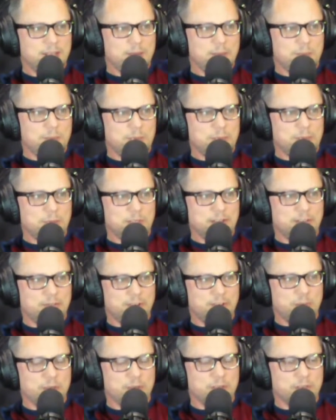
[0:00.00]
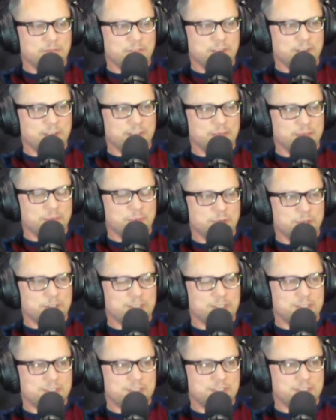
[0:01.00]
Bibliophobia, fear of
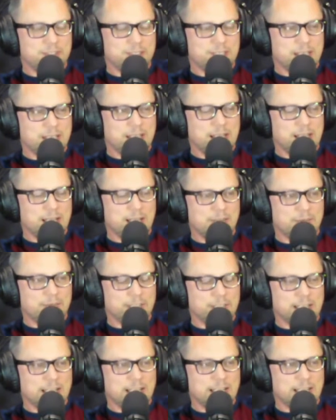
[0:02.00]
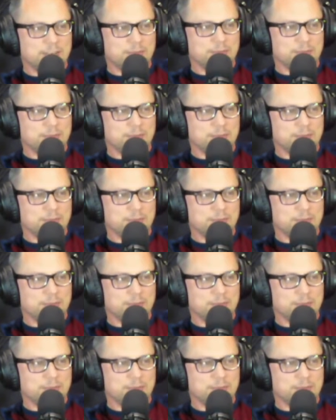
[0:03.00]
books. I feel like I had a